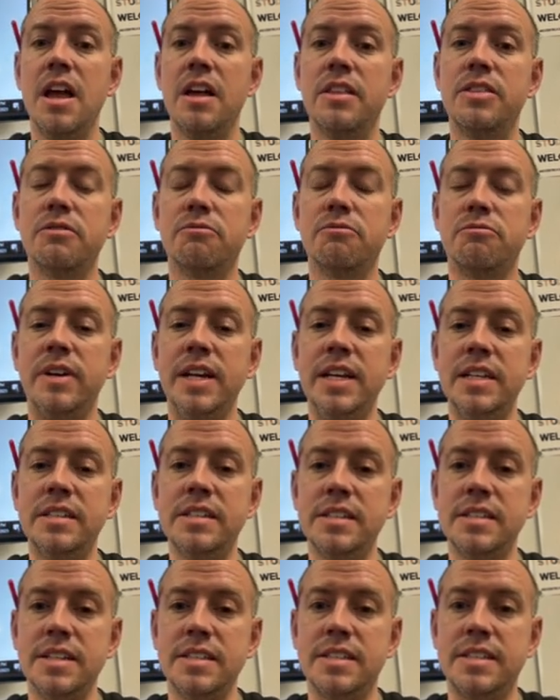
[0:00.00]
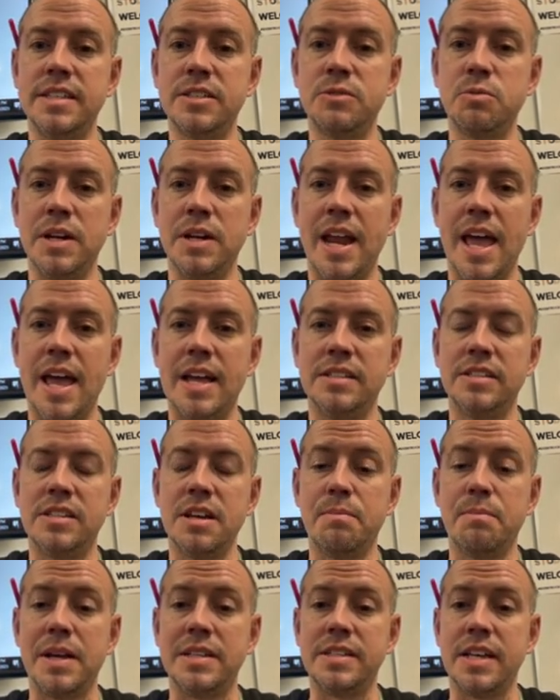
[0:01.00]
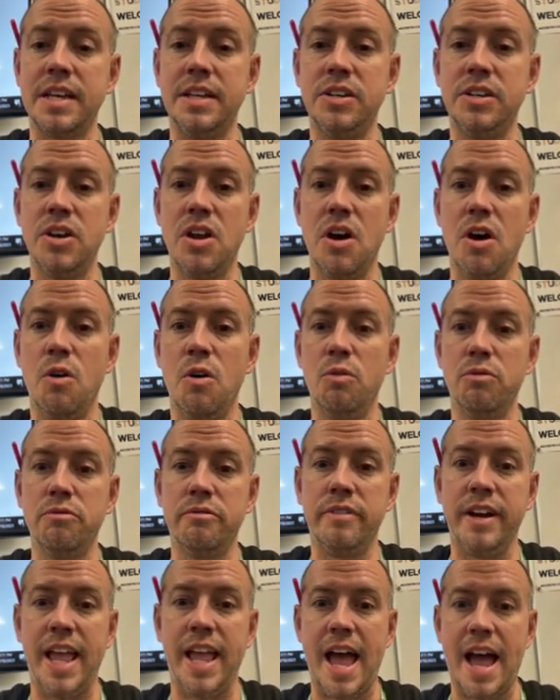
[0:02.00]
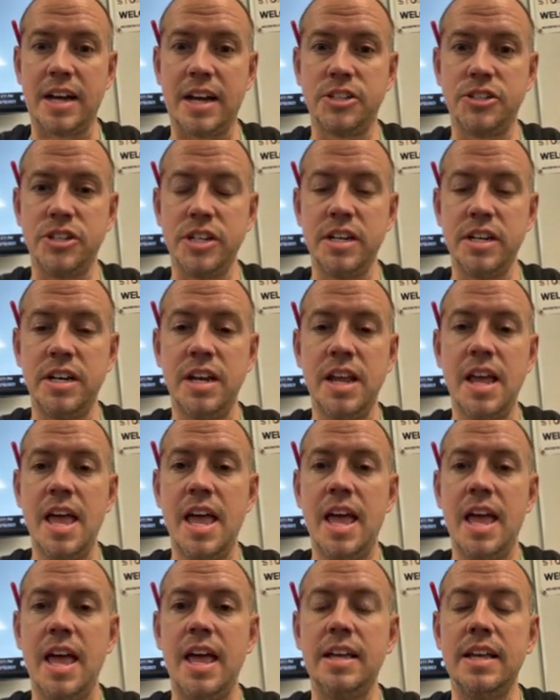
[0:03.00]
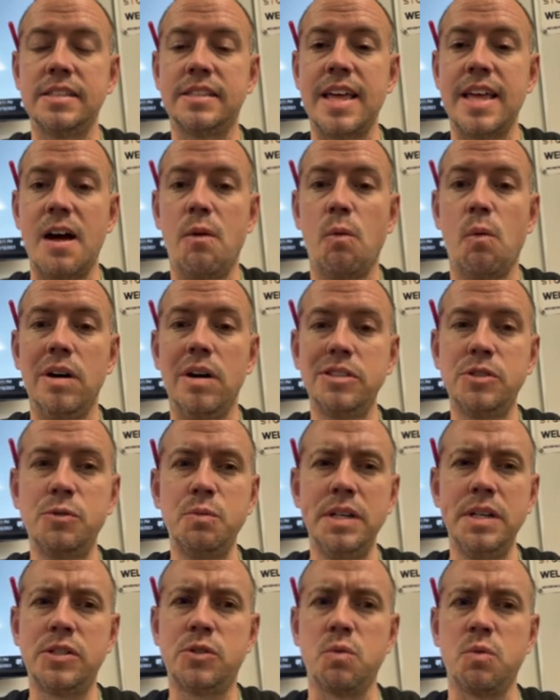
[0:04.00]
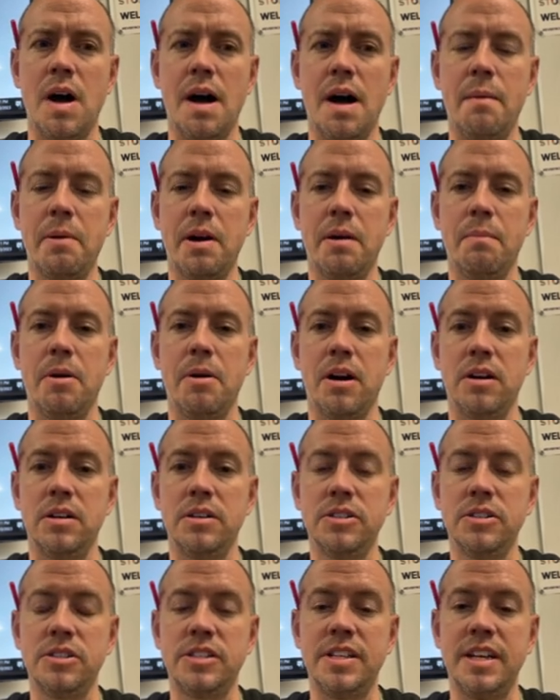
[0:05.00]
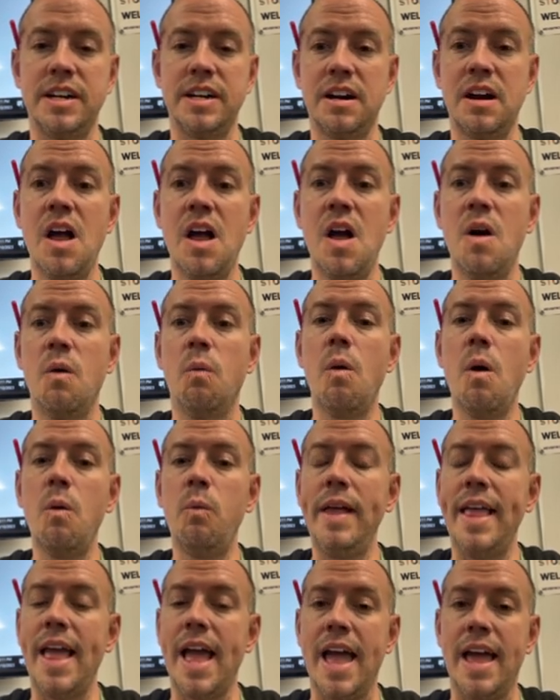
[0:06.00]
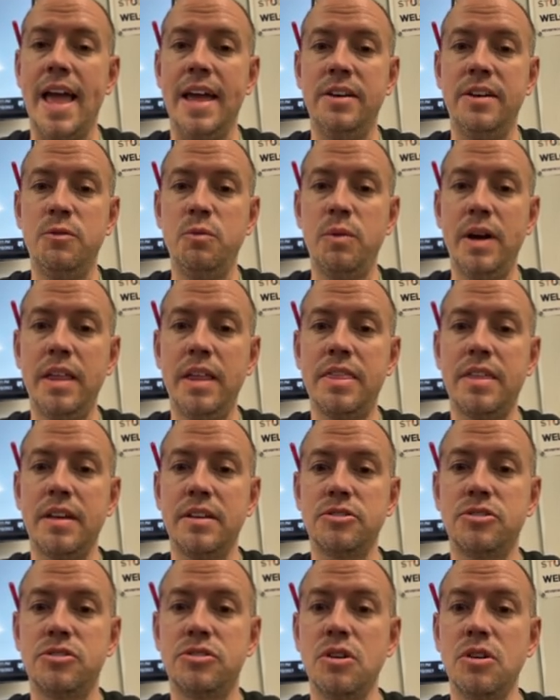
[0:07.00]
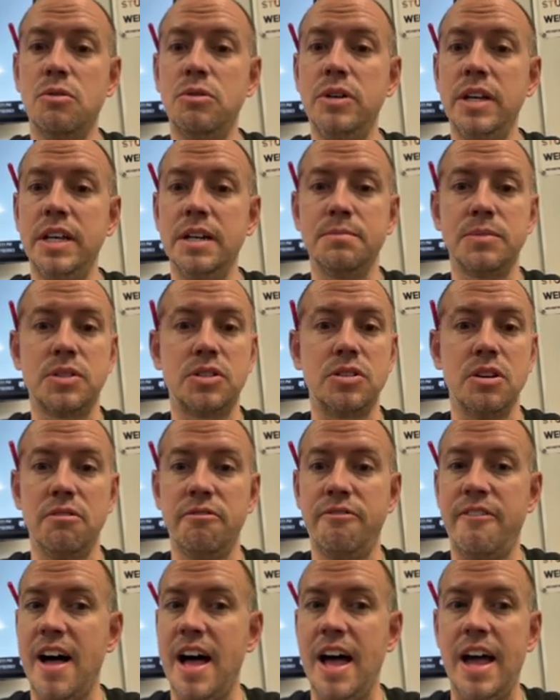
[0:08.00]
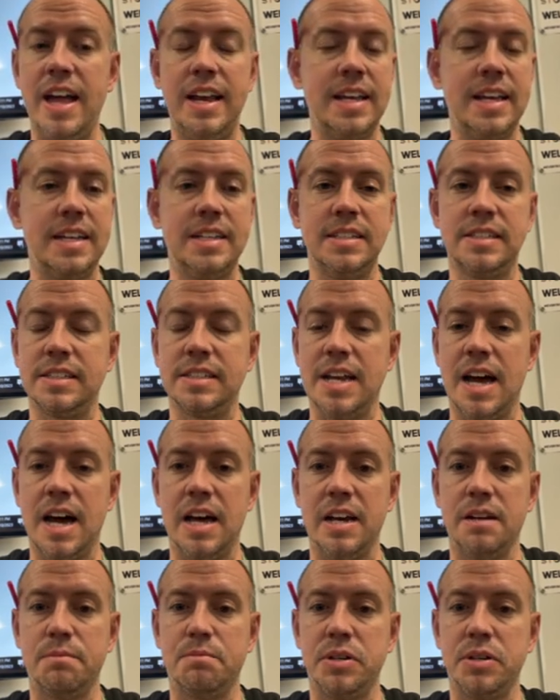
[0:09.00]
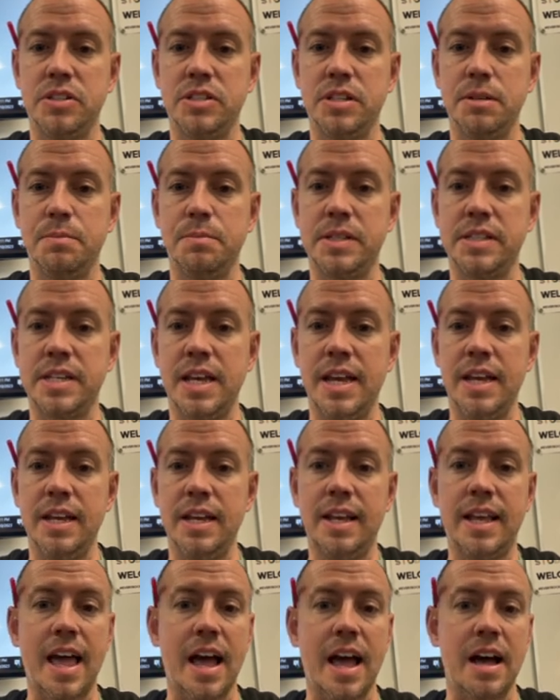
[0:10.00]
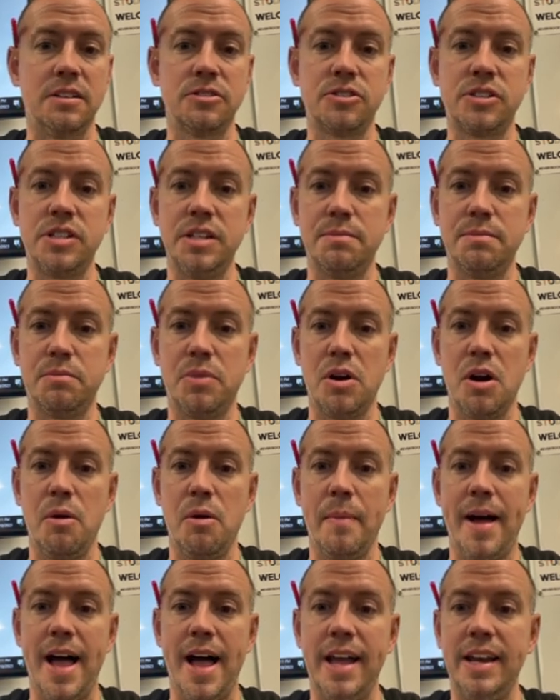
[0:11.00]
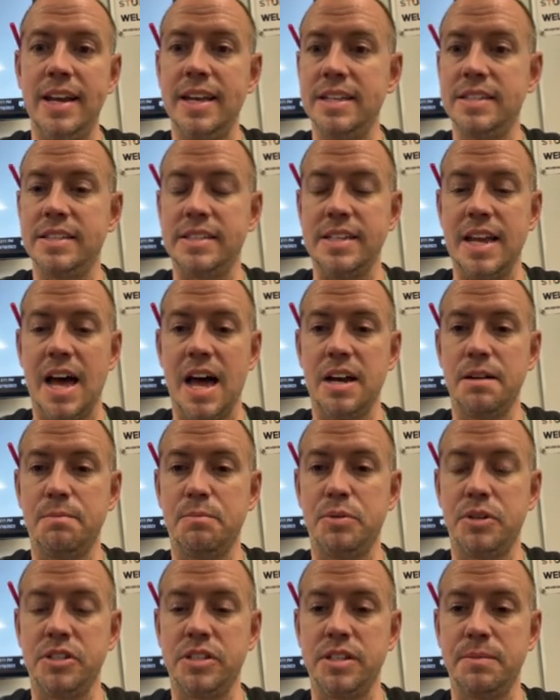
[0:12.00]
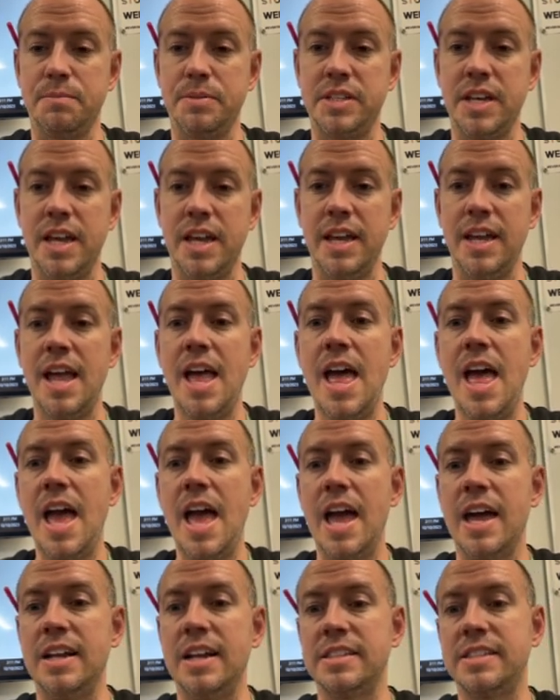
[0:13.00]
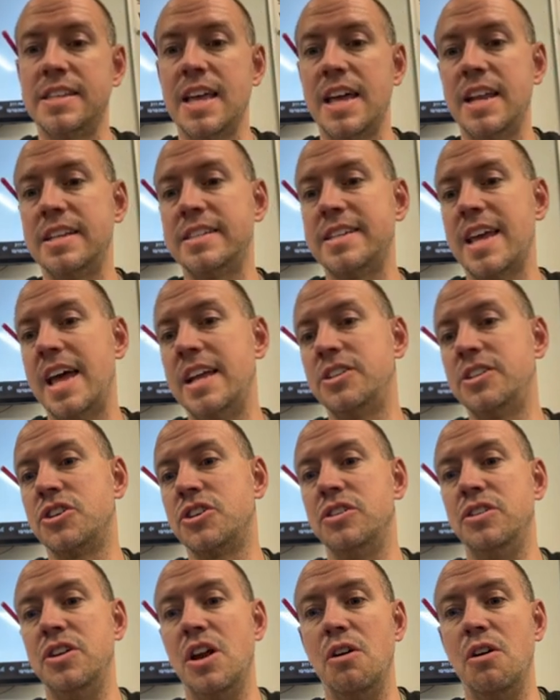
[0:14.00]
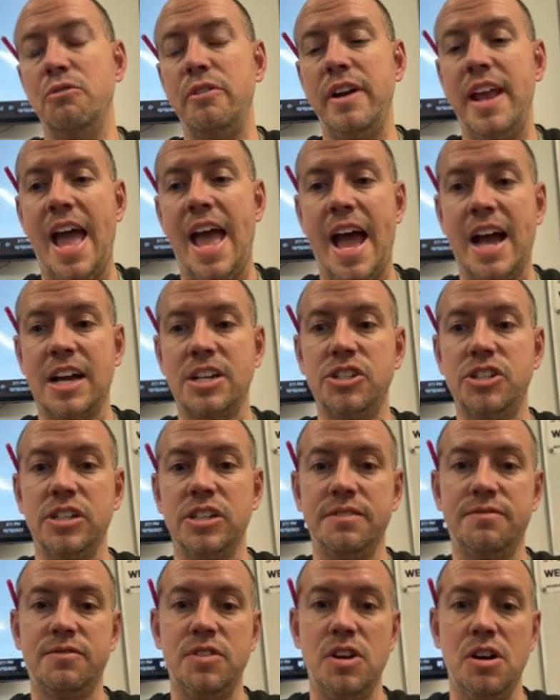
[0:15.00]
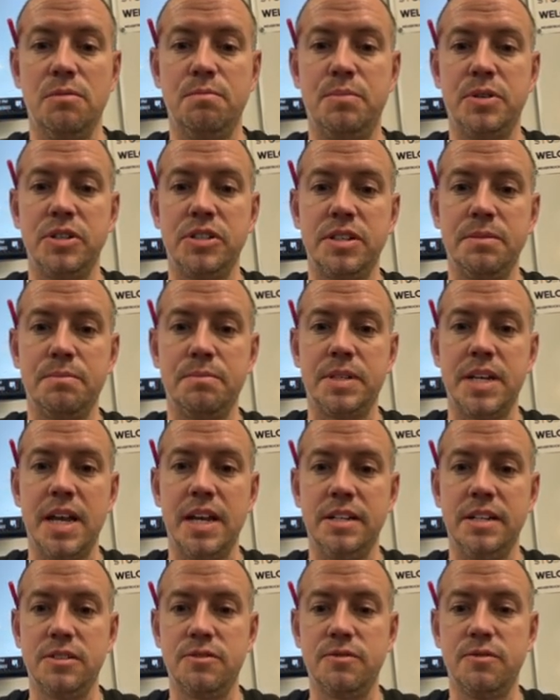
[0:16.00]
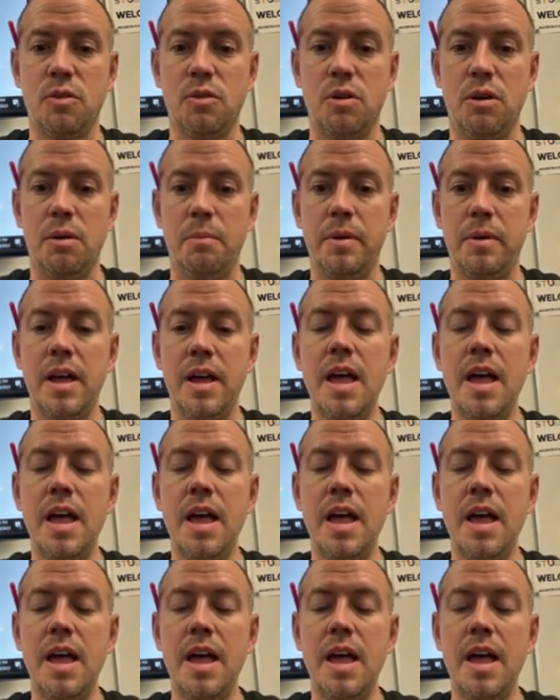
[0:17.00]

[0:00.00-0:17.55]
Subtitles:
The reason that this one ends up as a no reaction is that once we swap our partners there, what we end with, sodium sulfide is not a precipitate, calcium bromide is not a precipitate, and it says enter no reaction if no precipitate is formed.